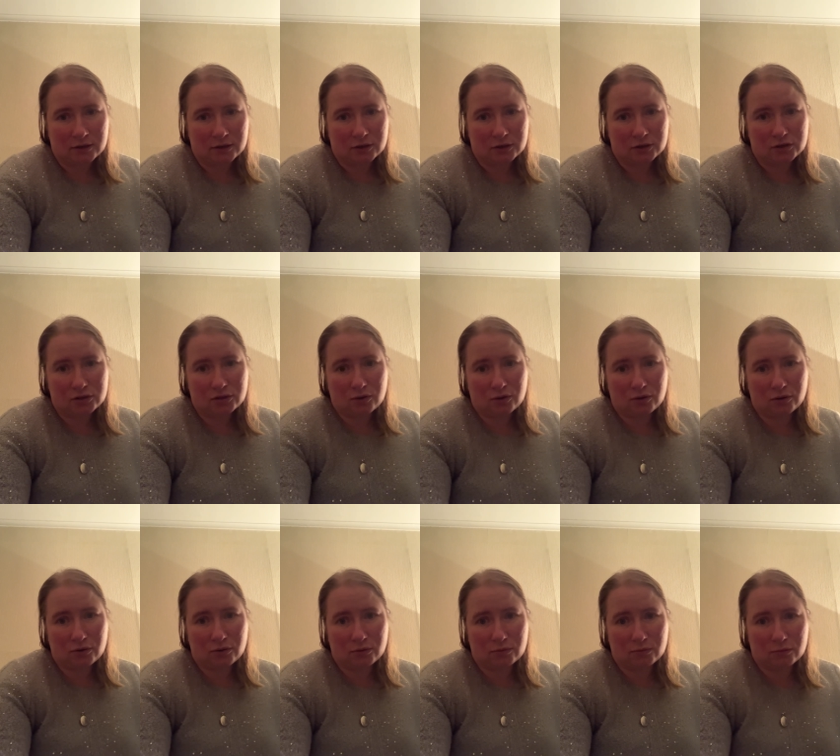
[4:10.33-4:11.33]

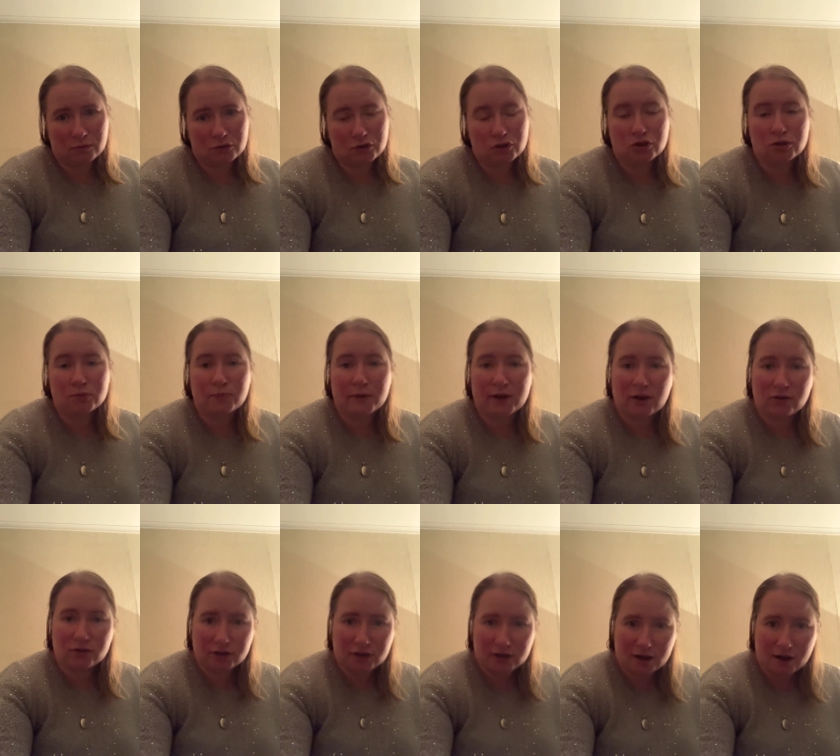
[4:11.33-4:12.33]
So just be
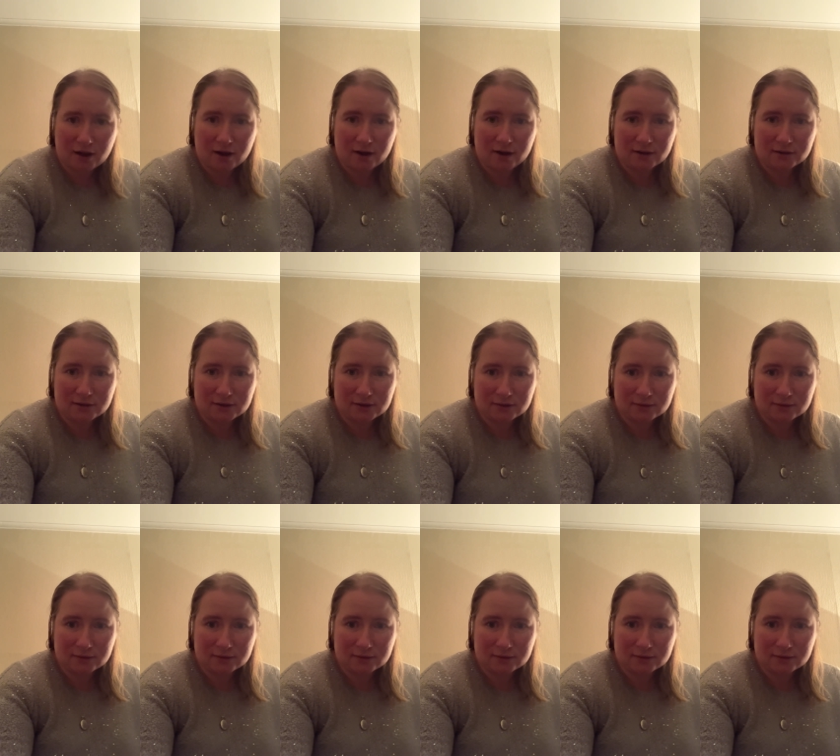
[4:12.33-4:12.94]
on your guard.